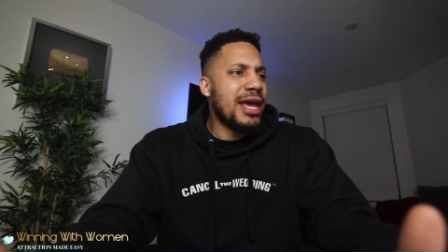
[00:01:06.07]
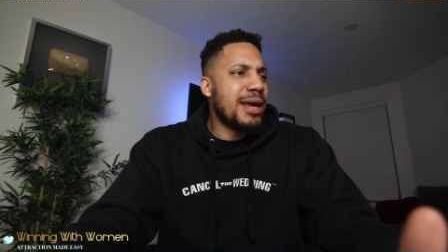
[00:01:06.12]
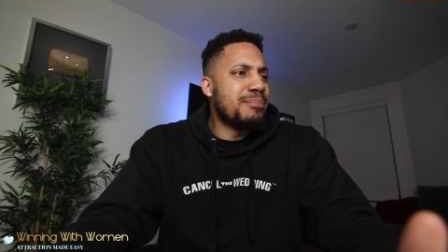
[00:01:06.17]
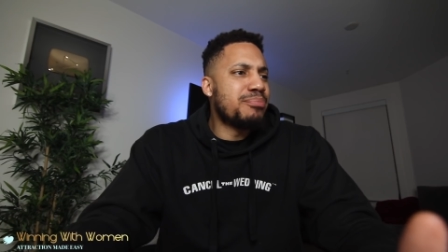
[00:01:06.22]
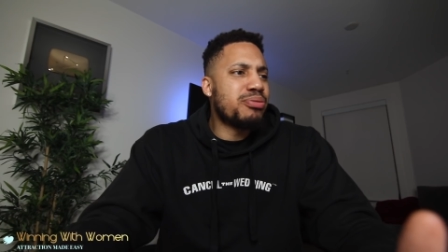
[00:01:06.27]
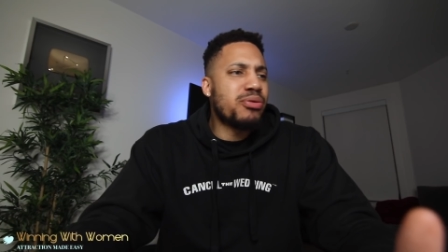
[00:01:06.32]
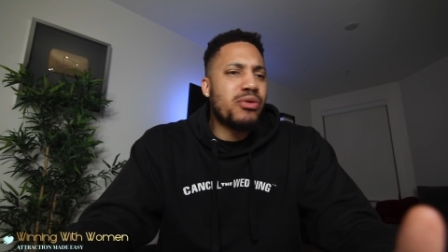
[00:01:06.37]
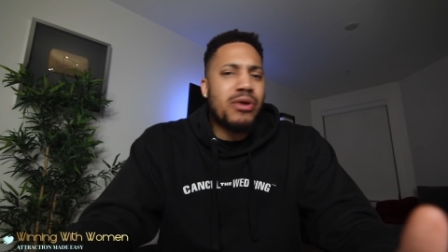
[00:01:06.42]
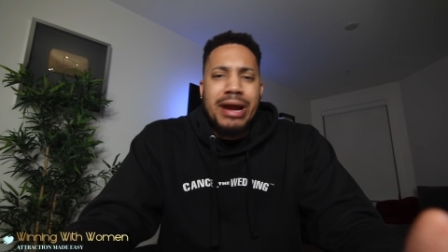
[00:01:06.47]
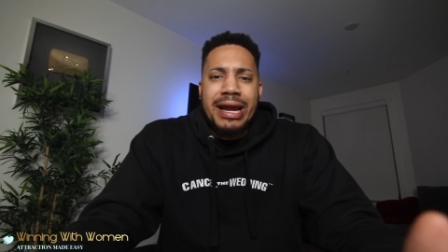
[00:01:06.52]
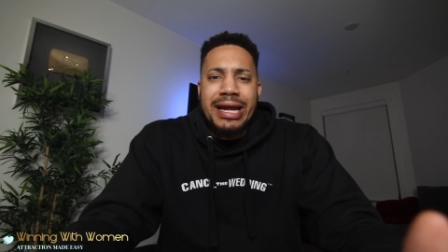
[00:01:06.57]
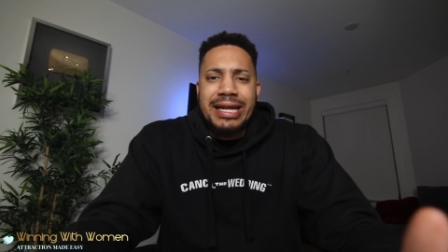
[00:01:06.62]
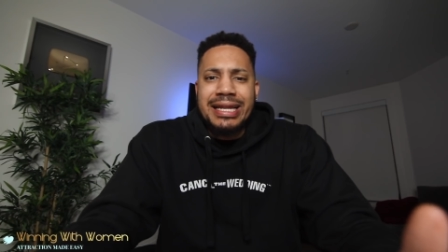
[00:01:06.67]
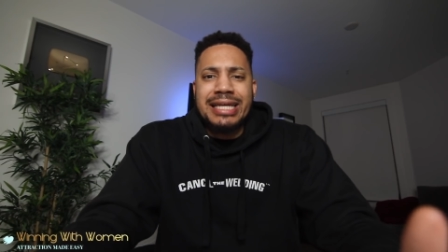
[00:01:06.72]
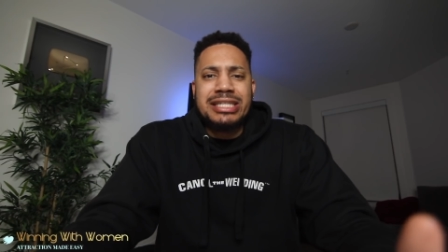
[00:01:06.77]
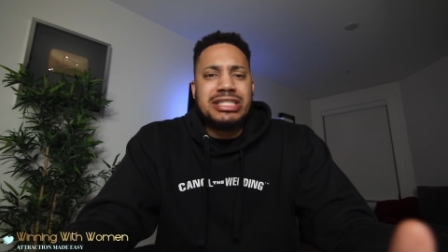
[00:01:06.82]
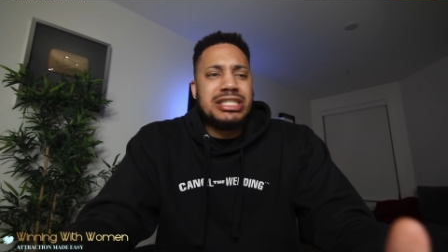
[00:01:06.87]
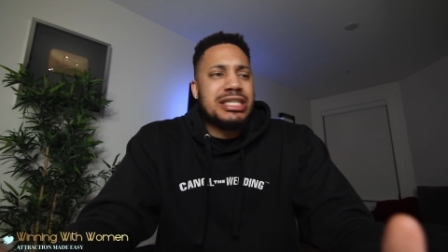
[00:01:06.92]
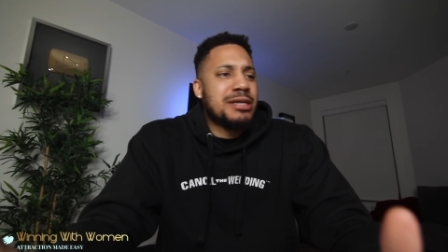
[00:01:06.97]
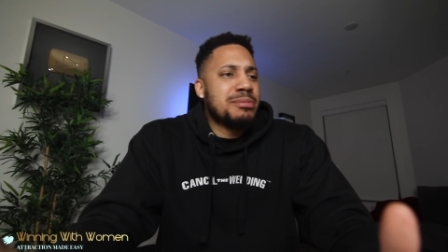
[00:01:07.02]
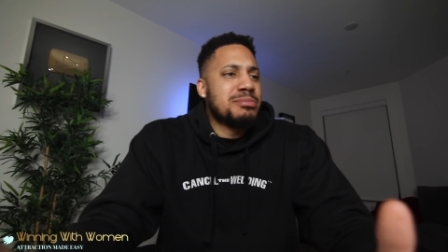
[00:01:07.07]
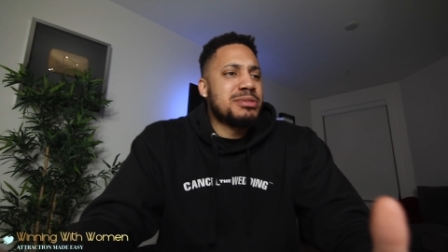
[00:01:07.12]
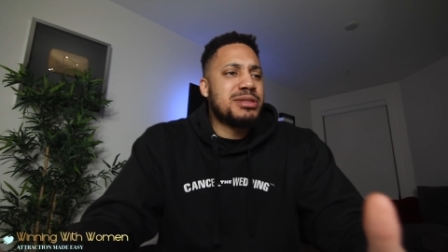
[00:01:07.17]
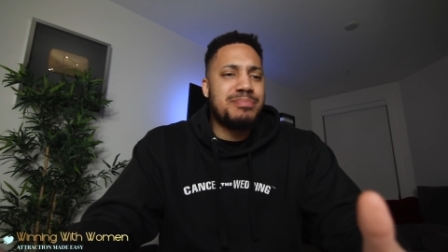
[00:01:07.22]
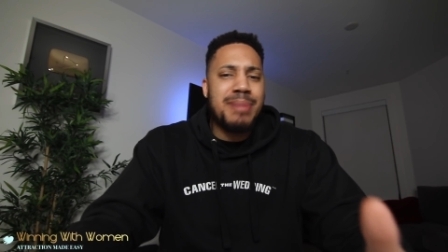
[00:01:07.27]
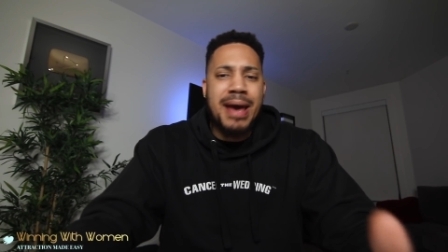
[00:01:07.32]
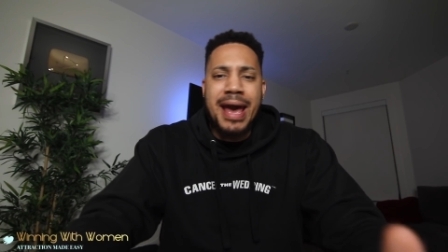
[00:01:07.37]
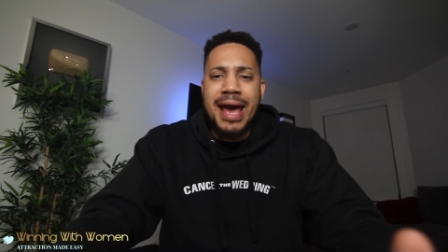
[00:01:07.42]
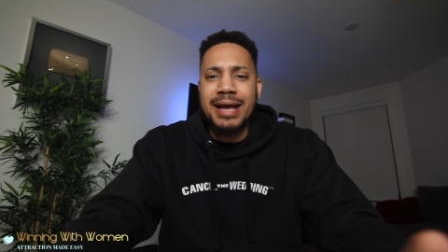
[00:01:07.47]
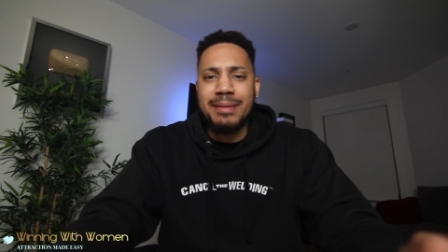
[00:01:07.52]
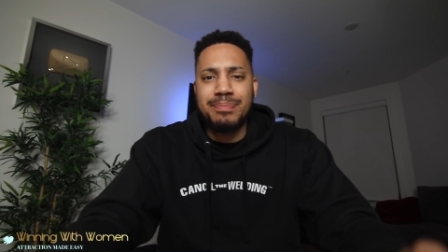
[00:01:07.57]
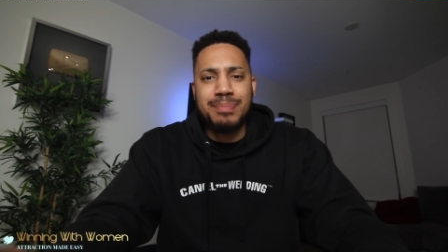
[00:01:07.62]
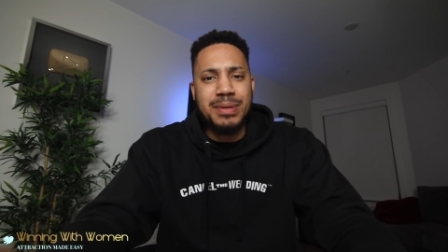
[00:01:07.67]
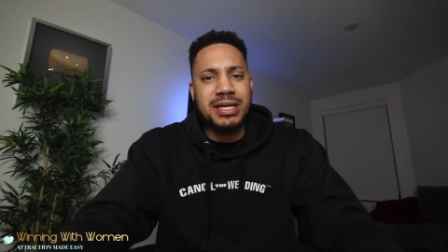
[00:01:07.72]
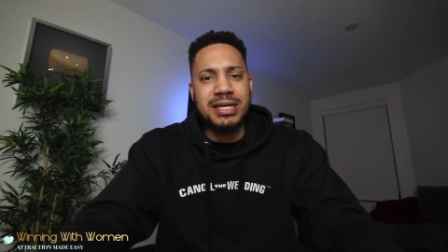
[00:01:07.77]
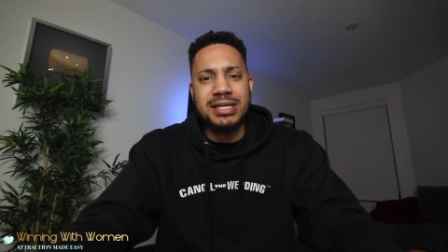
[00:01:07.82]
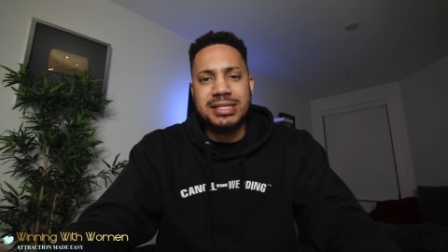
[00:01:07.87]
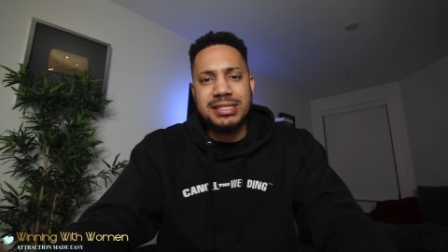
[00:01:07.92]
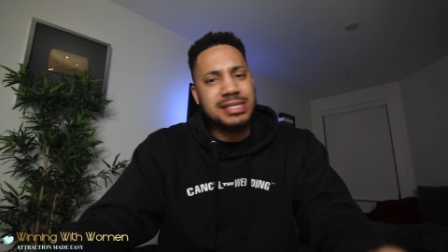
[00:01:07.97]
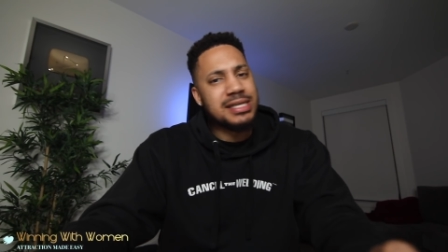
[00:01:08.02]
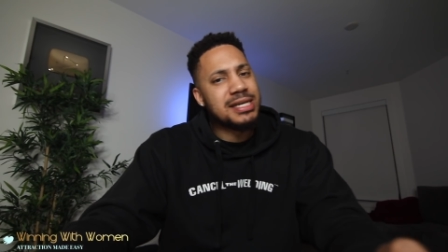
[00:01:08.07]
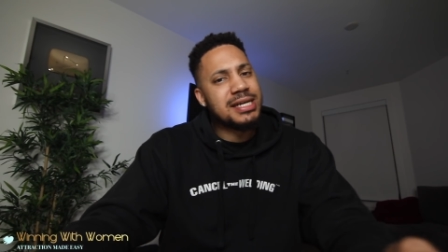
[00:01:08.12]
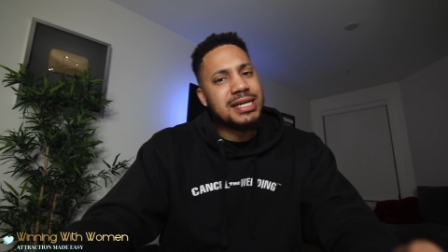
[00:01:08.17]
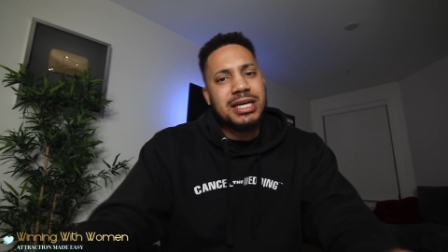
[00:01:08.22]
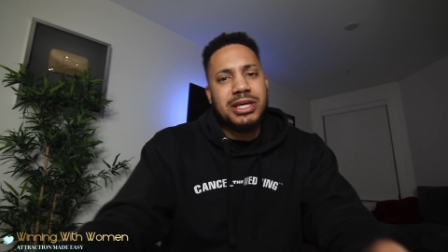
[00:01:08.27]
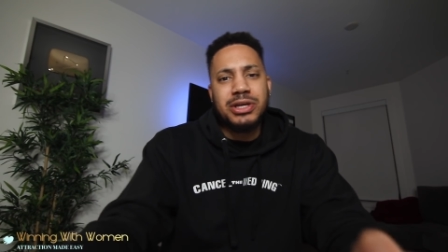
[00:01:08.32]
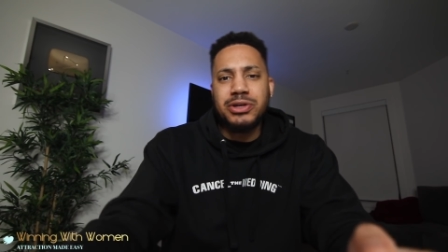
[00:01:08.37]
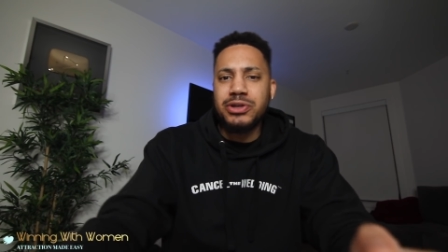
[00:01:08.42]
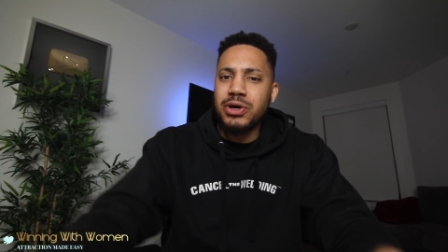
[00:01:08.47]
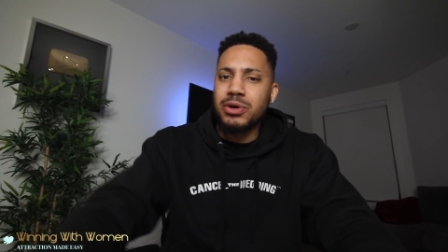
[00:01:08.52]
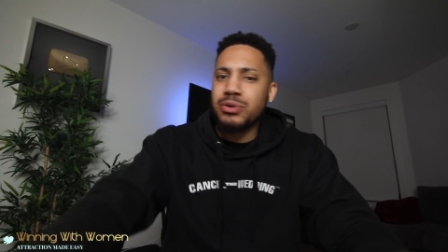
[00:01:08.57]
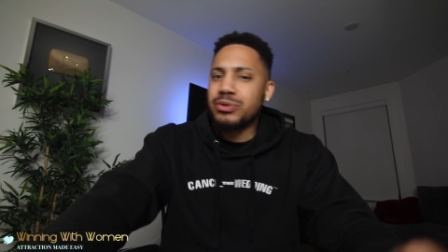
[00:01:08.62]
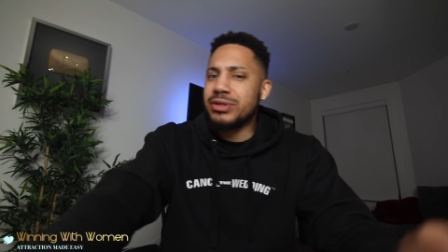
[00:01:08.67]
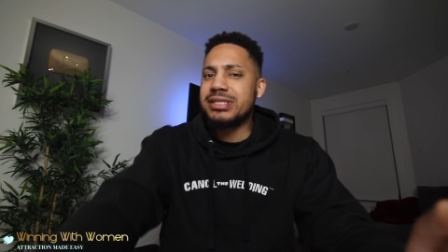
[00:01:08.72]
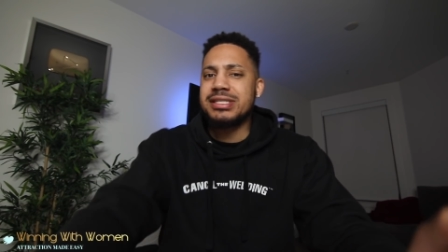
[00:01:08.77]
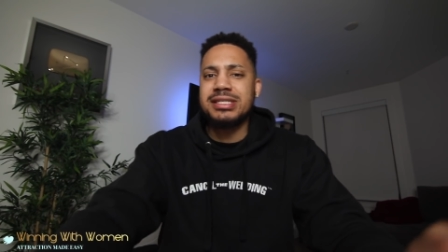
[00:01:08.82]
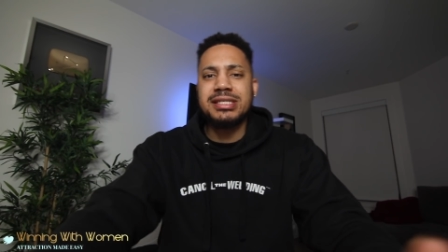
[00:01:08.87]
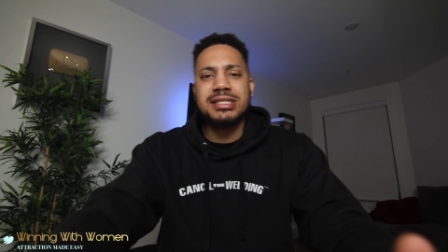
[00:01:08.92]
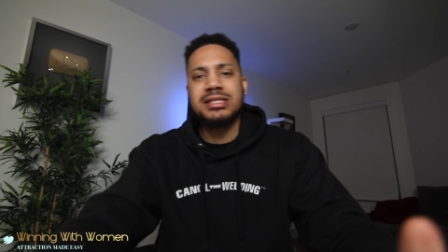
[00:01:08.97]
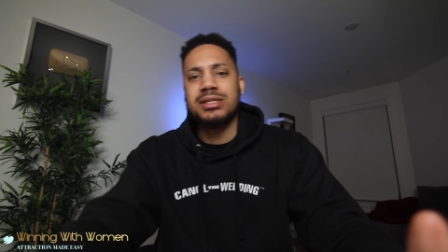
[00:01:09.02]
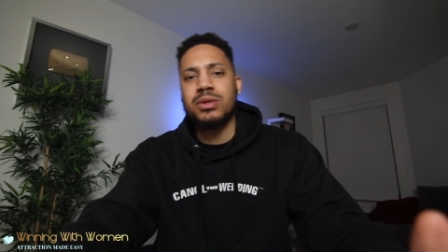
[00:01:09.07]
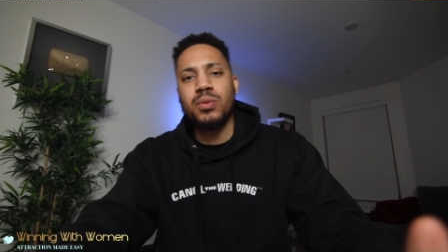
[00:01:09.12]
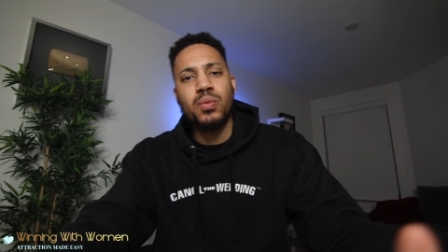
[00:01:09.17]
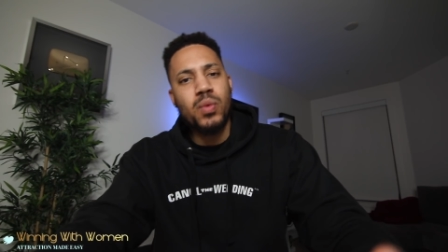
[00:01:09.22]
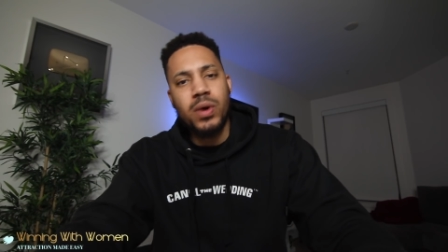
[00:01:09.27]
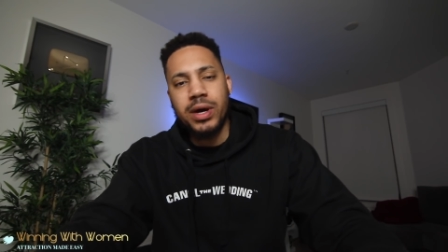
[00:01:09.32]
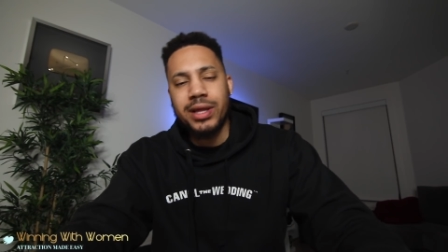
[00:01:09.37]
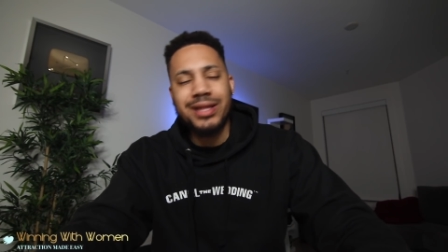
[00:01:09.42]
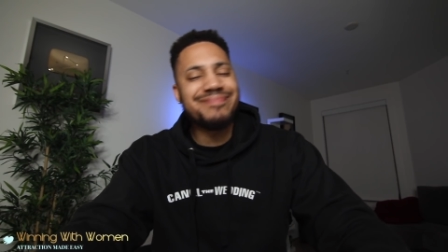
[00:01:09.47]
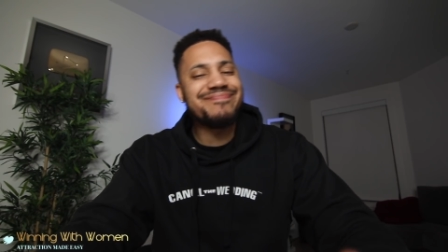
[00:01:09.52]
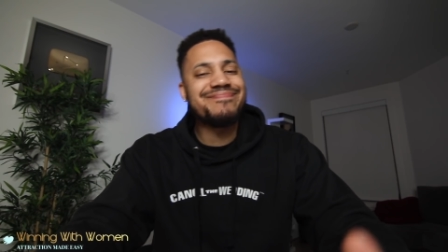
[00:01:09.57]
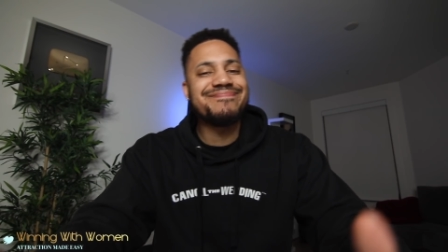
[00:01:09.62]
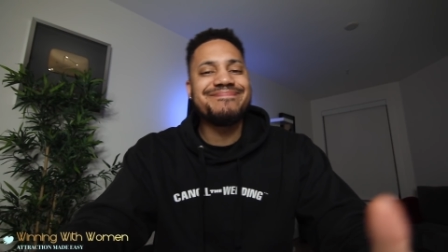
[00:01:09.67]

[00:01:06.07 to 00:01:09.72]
and praying that she comes back, because you know this is the one.